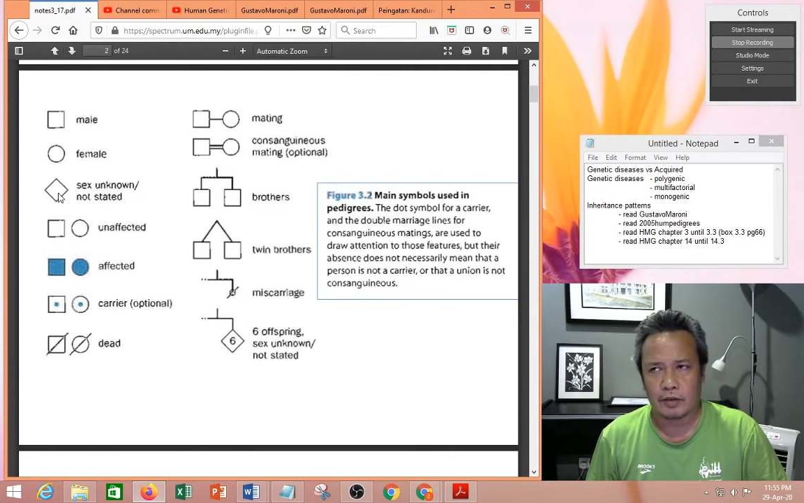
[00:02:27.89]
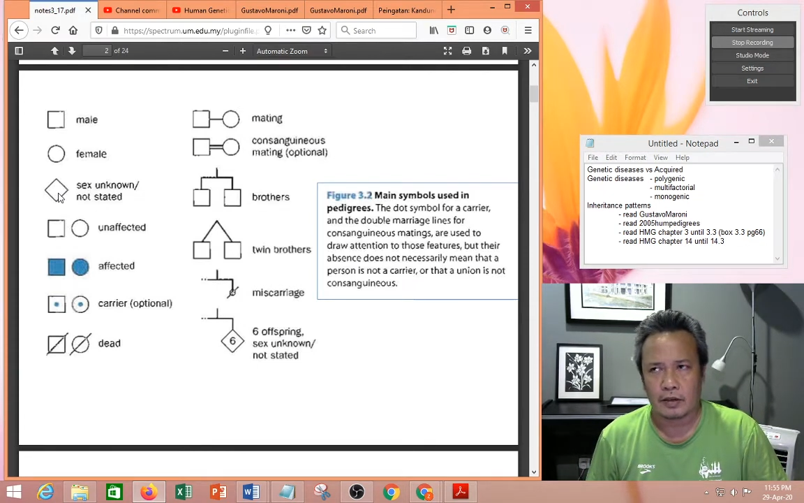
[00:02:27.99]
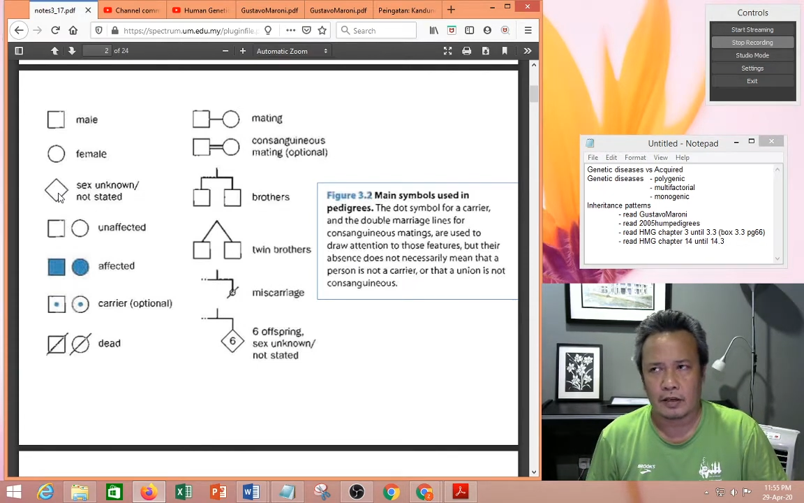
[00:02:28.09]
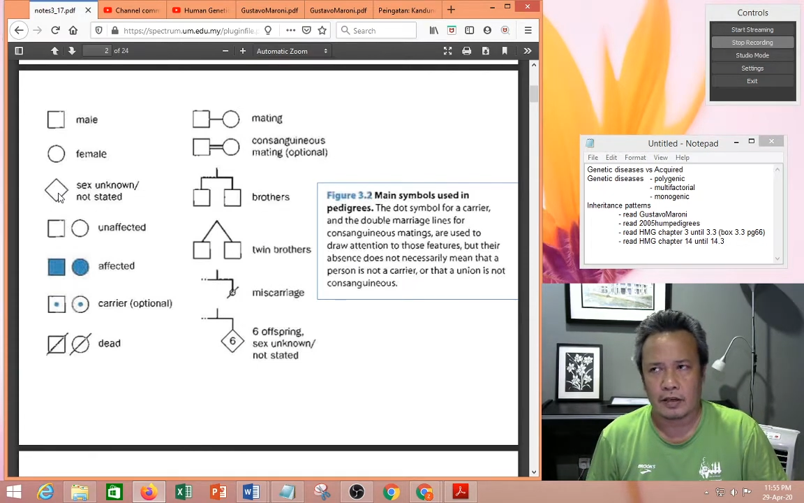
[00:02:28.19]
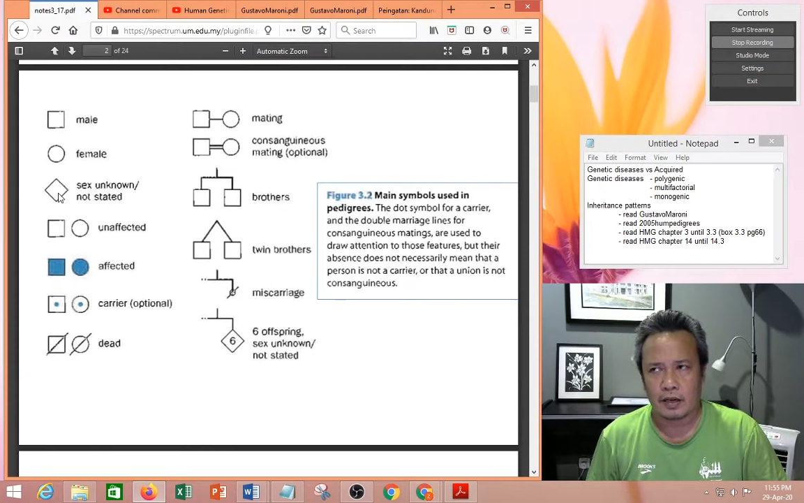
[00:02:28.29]

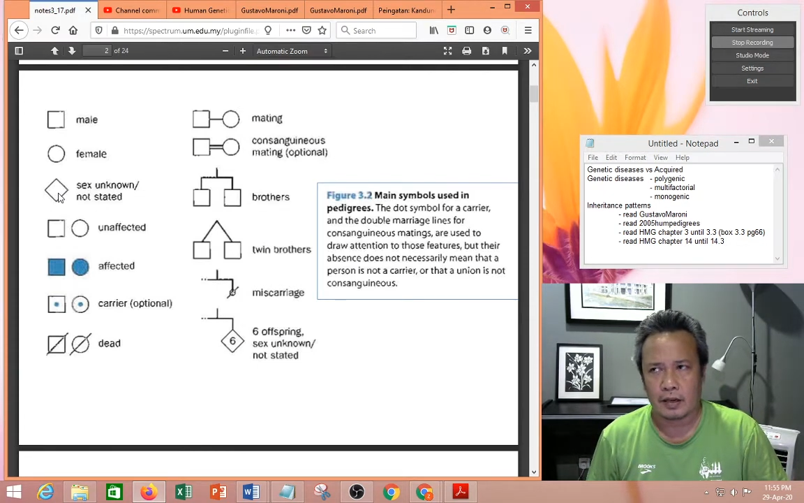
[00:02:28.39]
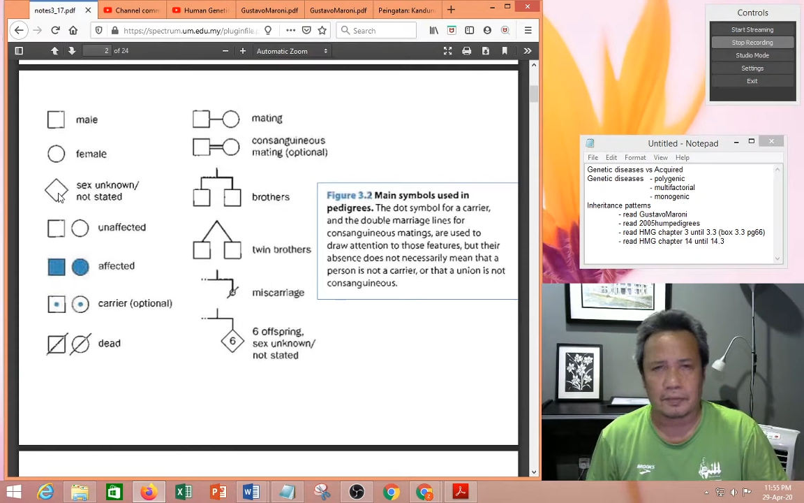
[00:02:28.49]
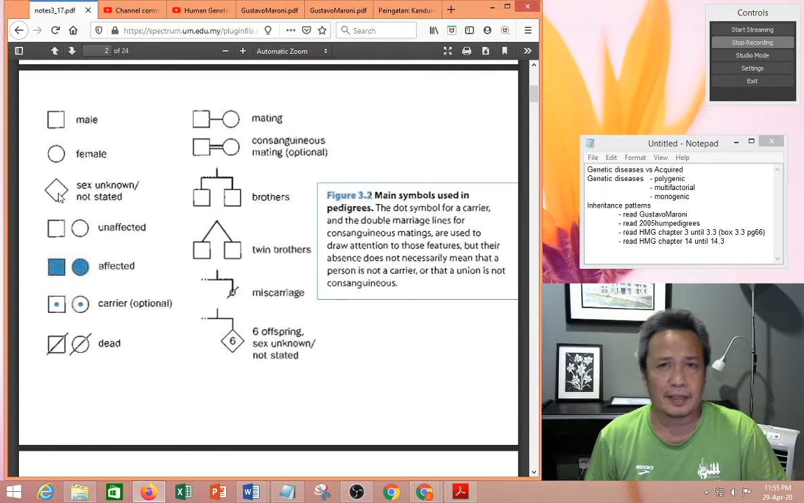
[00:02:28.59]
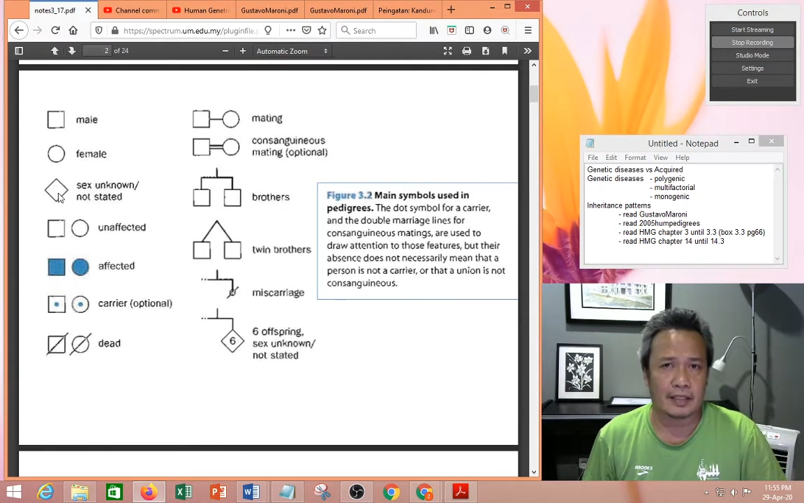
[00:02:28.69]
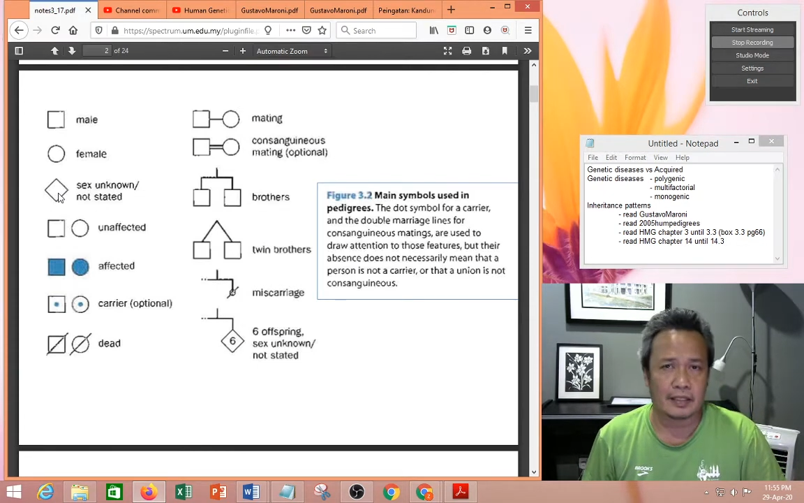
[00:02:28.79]
a
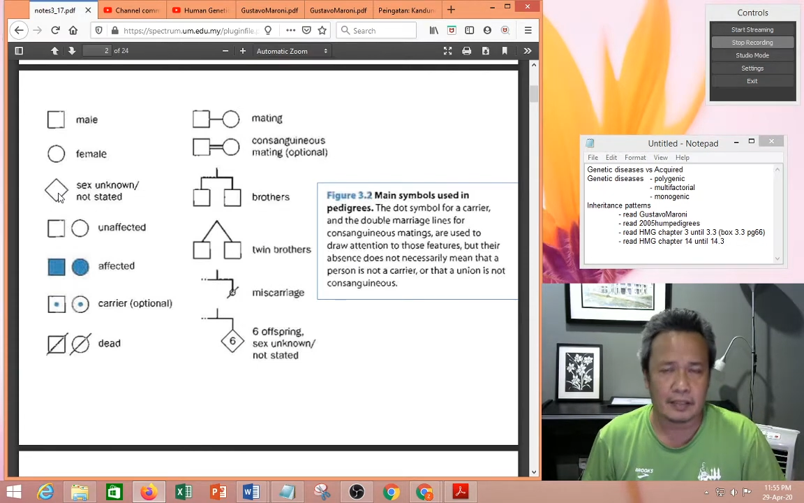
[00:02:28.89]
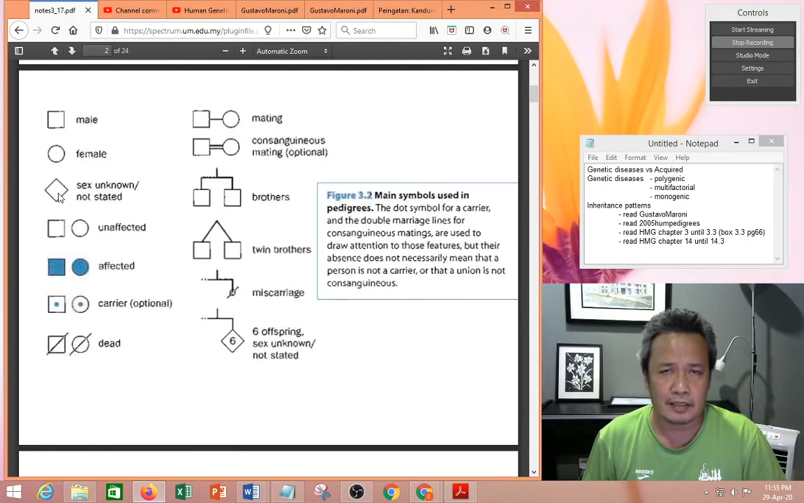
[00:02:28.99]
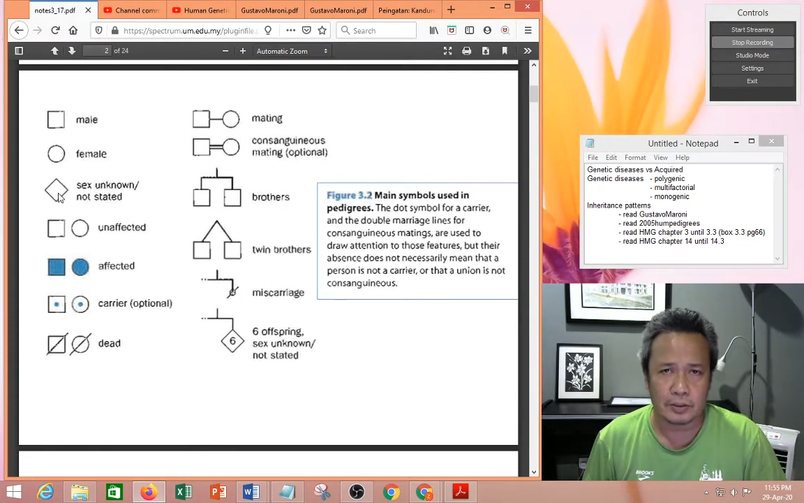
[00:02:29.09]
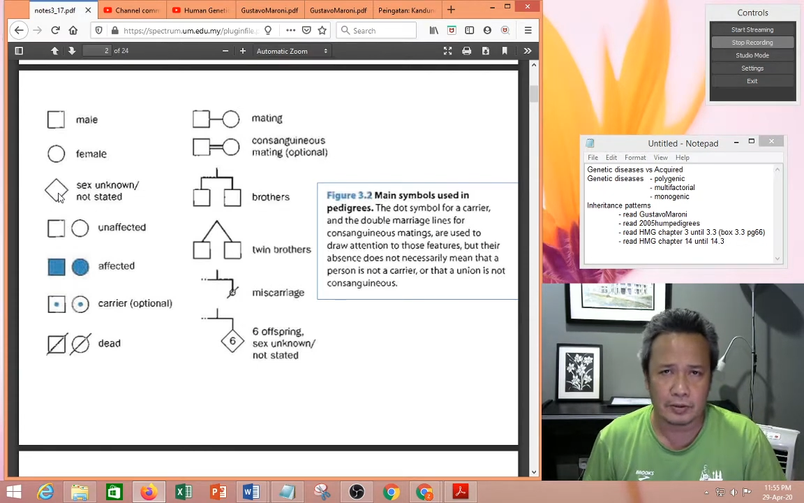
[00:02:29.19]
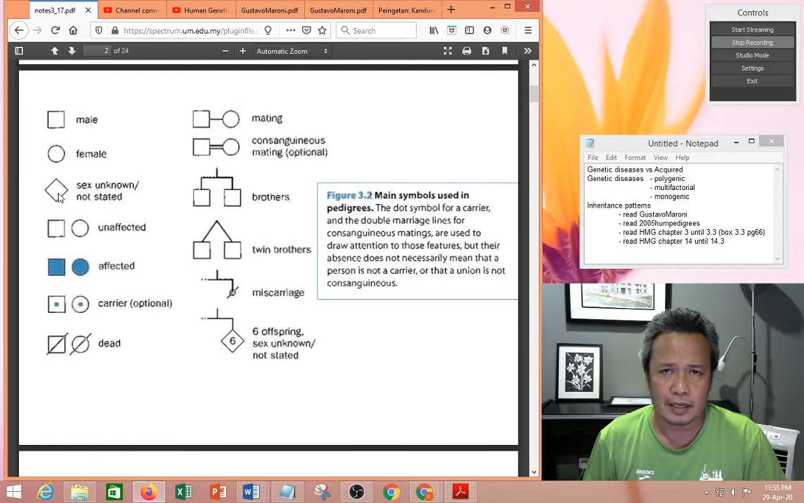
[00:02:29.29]
pregnancy
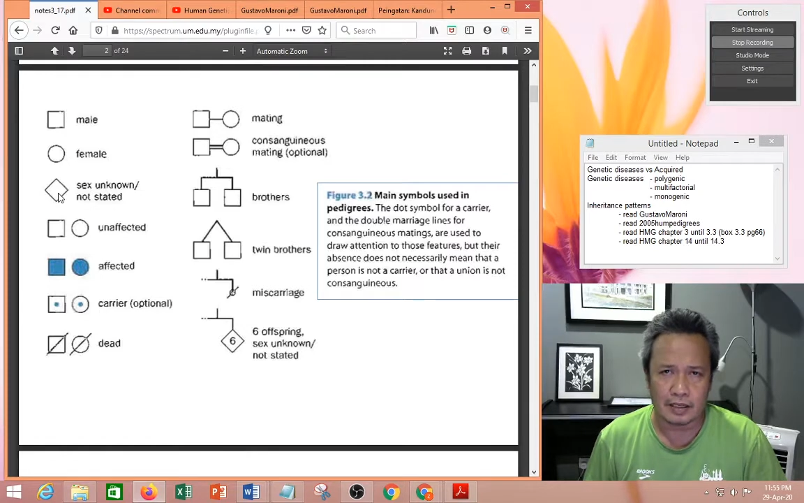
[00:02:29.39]
as well.